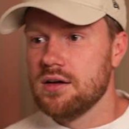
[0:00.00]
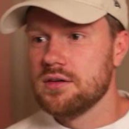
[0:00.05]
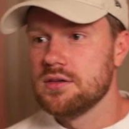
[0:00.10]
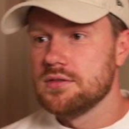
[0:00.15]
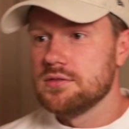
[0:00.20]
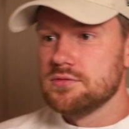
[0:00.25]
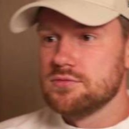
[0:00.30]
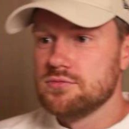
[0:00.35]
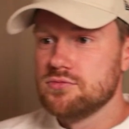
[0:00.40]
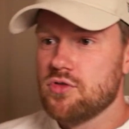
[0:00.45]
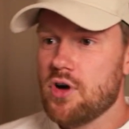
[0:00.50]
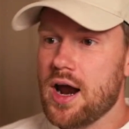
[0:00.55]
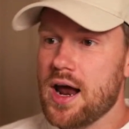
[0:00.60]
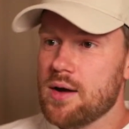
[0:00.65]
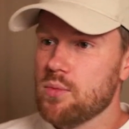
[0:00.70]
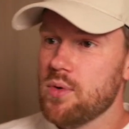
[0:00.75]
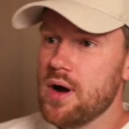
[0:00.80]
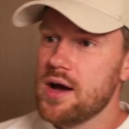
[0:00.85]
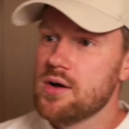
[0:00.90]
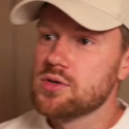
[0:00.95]
Right,
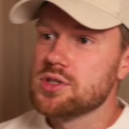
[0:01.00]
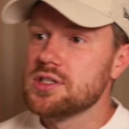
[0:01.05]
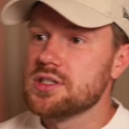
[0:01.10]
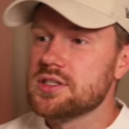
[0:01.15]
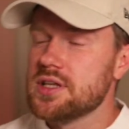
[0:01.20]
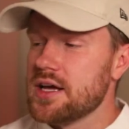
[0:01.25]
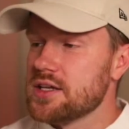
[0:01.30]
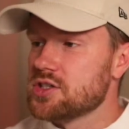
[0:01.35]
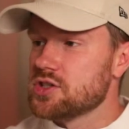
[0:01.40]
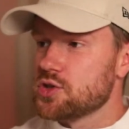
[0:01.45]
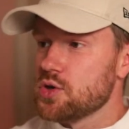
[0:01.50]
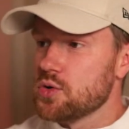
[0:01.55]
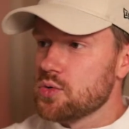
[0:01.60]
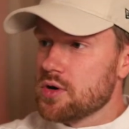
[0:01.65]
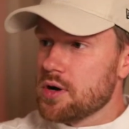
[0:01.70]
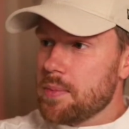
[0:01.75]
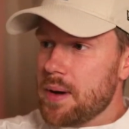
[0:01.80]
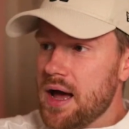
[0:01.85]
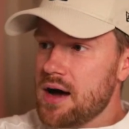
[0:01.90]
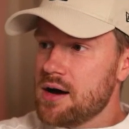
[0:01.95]
what else is there to talk
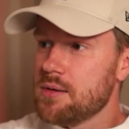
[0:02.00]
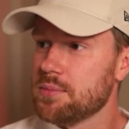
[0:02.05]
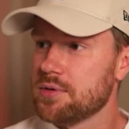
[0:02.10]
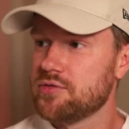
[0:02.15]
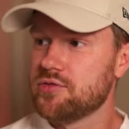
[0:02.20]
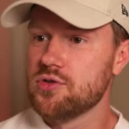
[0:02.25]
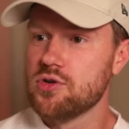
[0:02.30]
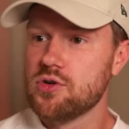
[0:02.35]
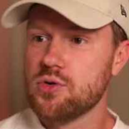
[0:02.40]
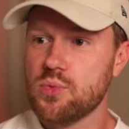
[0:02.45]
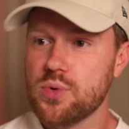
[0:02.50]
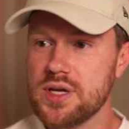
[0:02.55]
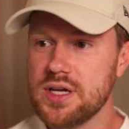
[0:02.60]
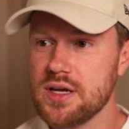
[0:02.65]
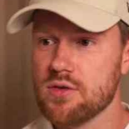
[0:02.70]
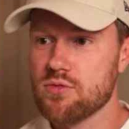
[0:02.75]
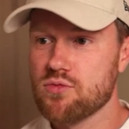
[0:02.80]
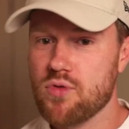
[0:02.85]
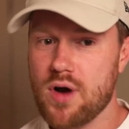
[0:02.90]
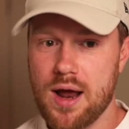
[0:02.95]
about before we
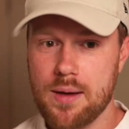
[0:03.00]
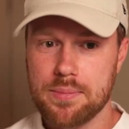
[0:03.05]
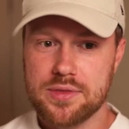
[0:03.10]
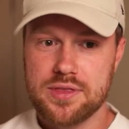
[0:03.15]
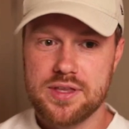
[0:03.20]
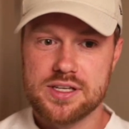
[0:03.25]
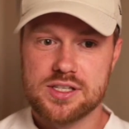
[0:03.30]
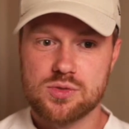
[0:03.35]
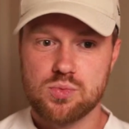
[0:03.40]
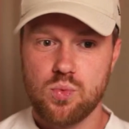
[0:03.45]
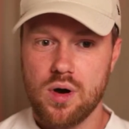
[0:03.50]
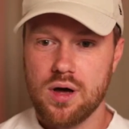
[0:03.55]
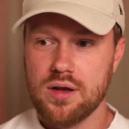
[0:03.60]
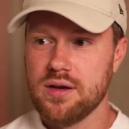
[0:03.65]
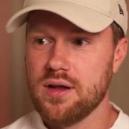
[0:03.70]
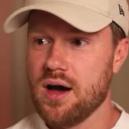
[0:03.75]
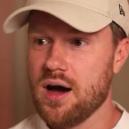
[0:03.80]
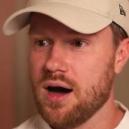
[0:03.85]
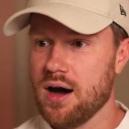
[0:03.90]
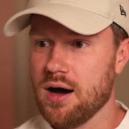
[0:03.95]
wrap this one
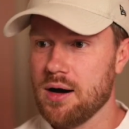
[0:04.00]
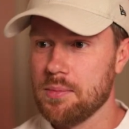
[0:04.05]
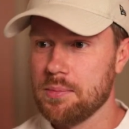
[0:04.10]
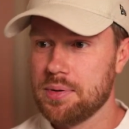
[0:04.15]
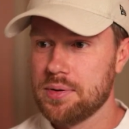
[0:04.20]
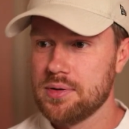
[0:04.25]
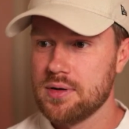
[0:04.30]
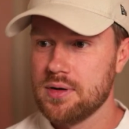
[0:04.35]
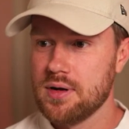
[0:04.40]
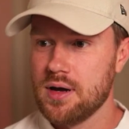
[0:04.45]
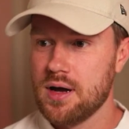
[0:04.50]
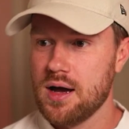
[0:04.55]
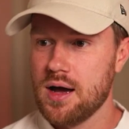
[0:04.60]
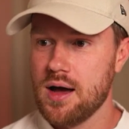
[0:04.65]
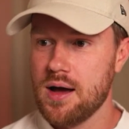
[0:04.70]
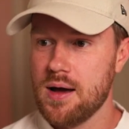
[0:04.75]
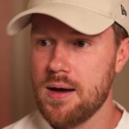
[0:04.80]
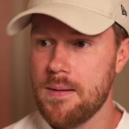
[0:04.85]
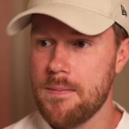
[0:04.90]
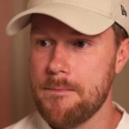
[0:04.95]
up?
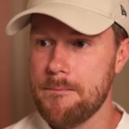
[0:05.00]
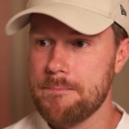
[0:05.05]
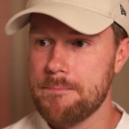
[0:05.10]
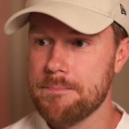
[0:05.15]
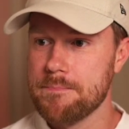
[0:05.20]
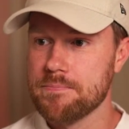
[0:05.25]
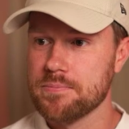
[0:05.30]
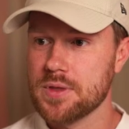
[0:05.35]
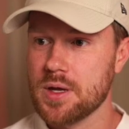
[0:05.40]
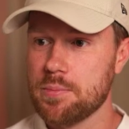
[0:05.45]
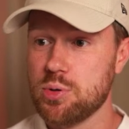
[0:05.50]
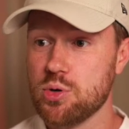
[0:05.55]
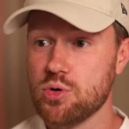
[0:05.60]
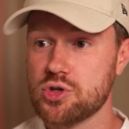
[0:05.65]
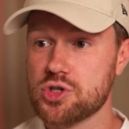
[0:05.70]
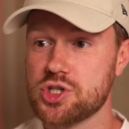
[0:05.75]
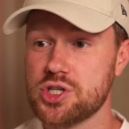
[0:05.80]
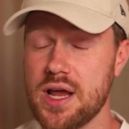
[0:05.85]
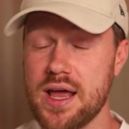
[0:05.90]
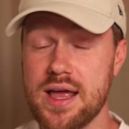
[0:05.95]

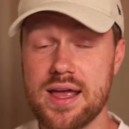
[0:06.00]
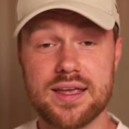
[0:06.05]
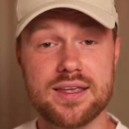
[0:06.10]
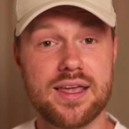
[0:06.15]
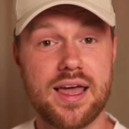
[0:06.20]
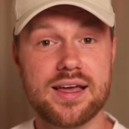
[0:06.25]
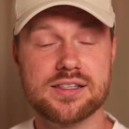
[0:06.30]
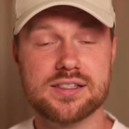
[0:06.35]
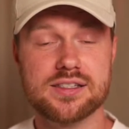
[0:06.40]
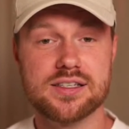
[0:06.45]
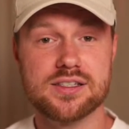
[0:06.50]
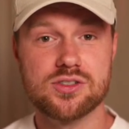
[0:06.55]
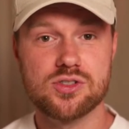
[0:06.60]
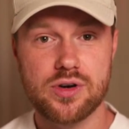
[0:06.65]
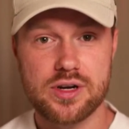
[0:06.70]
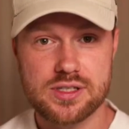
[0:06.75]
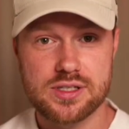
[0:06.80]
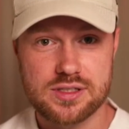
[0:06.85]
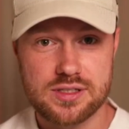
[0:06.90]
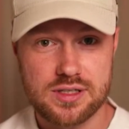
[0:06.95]
Porsche, yes,
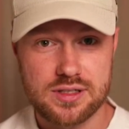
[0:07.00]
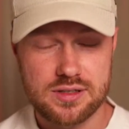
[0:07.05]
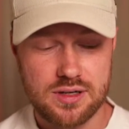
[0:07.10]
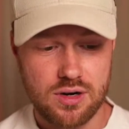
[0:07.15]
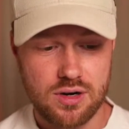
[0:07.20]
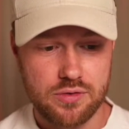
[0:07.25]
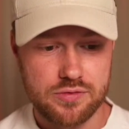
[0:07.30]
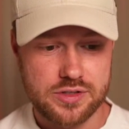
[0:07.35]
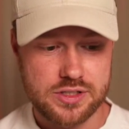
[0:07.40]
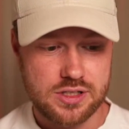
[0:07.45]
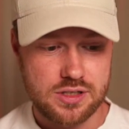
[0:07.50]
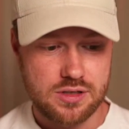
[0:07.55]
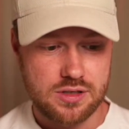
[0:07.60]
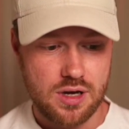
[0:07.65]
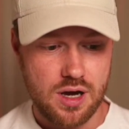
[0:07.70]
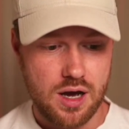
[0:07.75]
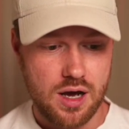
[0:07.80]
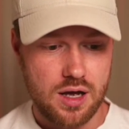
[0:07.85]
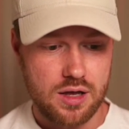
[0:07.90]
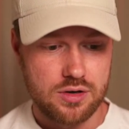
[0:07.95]
interesting. Obviously,
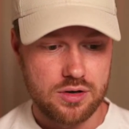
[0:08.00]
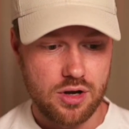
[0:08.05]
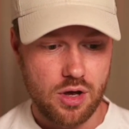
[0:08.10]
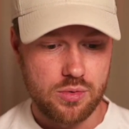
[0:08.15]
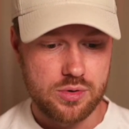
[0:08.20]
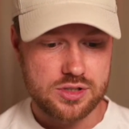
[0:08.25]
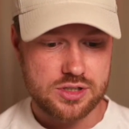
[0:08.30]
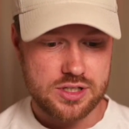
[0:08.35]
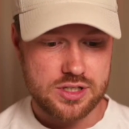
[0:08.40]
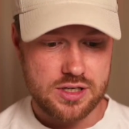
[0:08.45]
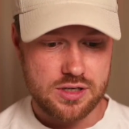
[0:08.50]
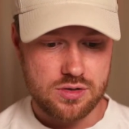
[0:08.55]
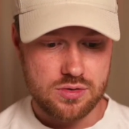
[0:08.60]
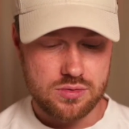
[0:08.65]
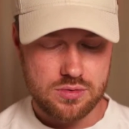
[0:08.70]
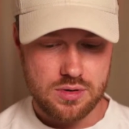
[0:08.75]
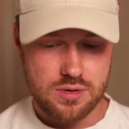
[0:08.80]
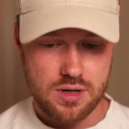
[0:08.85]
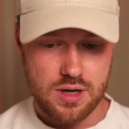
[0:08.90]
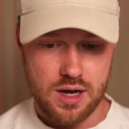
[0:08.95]
Nolan Siegel
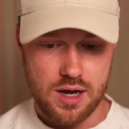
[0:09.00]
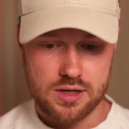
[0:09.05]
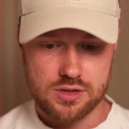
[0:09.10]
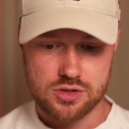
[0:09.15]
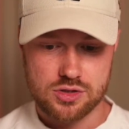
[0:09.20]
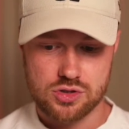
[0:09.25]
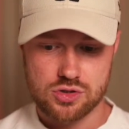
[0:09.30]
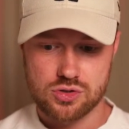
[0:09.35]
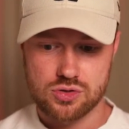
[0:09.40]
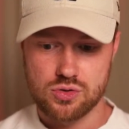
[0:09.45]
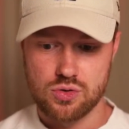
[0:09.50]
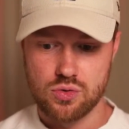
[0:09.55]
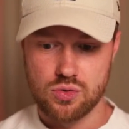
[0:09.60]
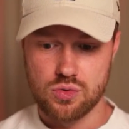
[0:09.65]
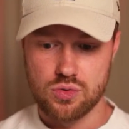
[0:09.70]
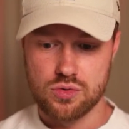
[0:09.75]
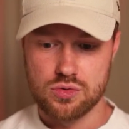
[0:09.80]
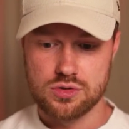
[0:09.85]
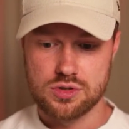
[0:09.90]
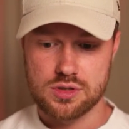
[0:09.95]

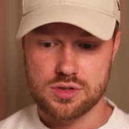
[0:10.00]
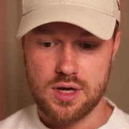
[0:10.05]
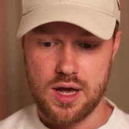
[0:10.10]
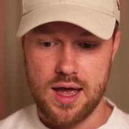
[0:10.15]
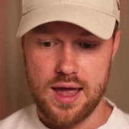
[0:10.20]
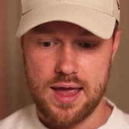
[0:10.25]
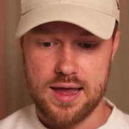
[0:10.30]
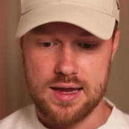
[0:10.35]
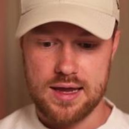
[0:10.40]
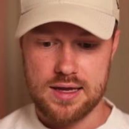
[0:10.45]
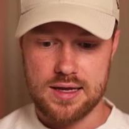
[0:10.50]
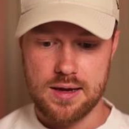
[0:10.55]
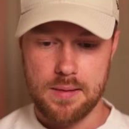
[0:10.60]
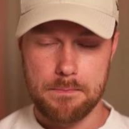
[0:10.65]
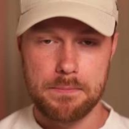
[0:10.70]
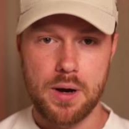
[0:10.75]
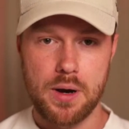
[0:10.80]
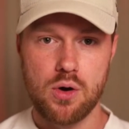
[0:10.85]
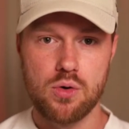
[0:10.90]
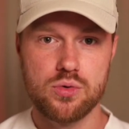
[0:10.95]
scored a
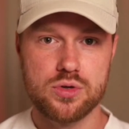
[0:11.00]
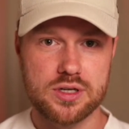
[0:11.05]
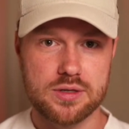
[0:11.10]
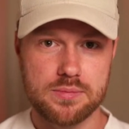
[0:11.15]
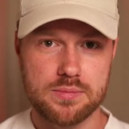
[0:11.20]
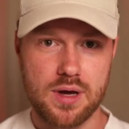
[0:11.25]
podium at